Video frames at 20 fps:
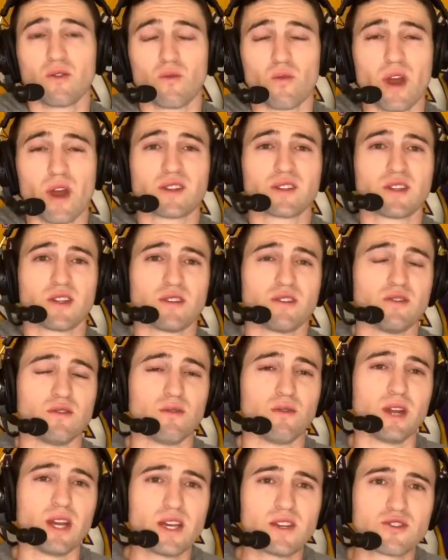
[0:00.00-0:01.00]
resting due
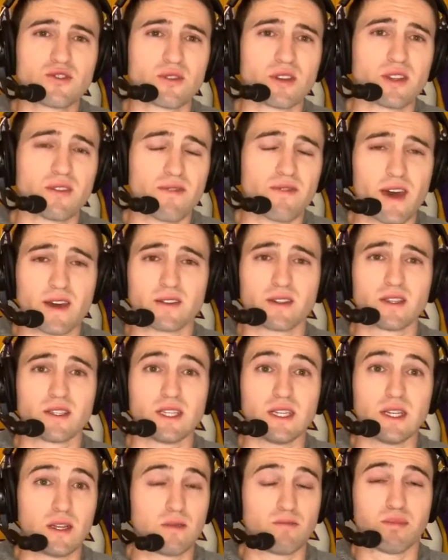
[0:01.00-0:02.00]
to an injury. The fact is
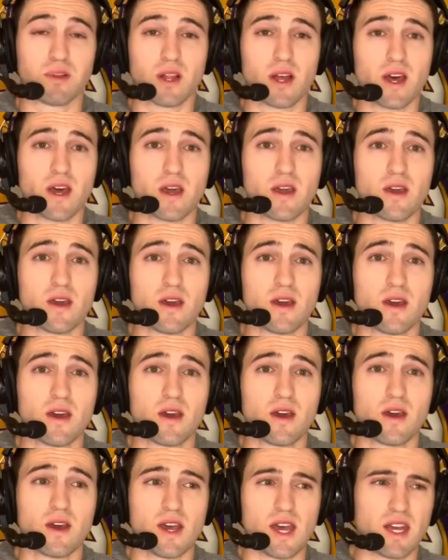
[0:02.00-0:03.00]
he didn't play.
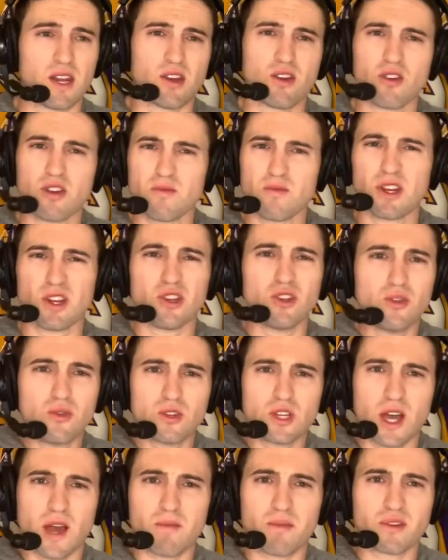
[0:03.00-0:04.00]
And it could have been a
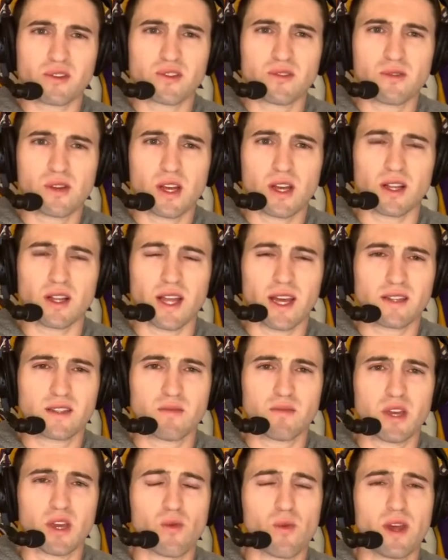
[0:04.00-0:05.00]
huge opportunity to collect
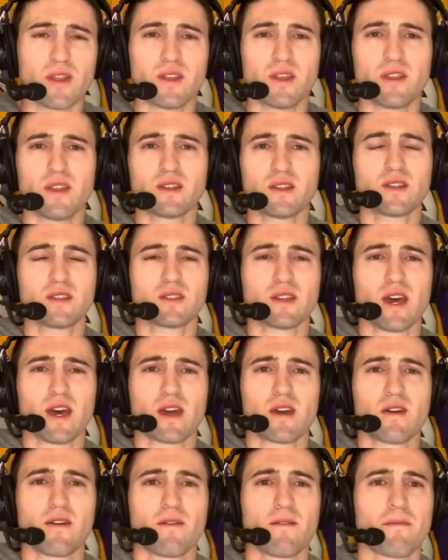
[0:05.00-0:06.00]
a big win. This is
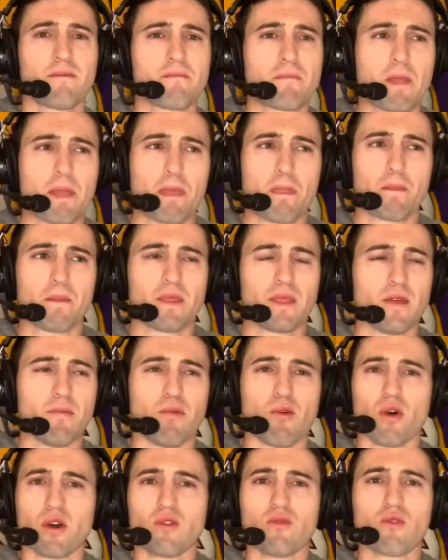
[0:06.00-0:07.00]
like the
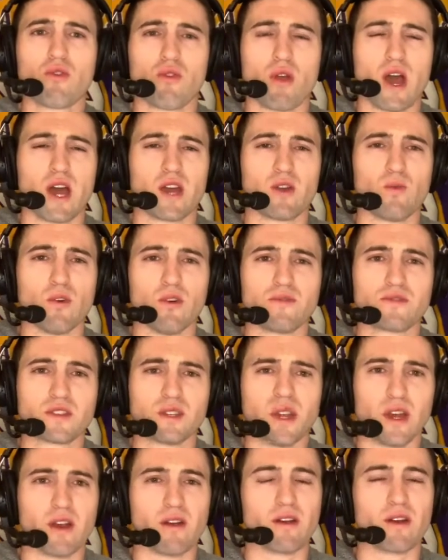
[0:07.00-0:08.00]
boy who cried wolf
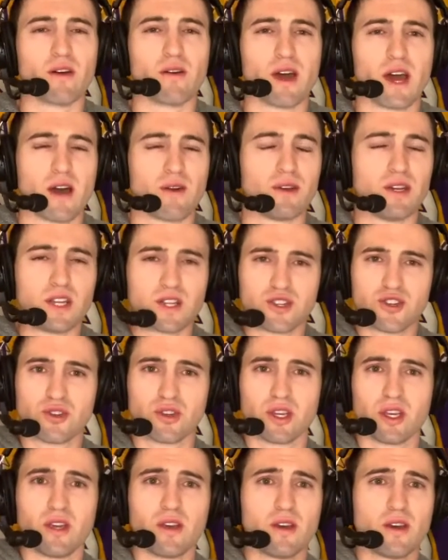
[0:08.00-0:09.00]
scenario. How
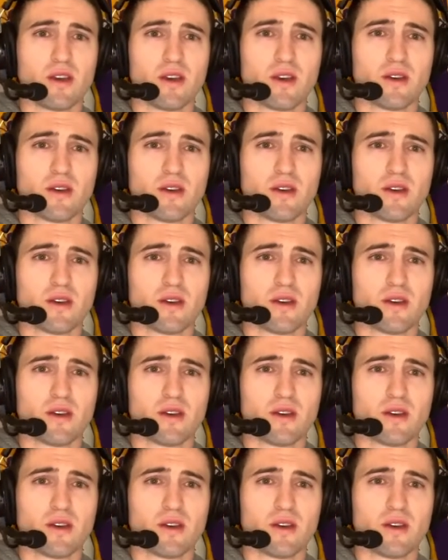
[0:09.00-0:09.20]
initially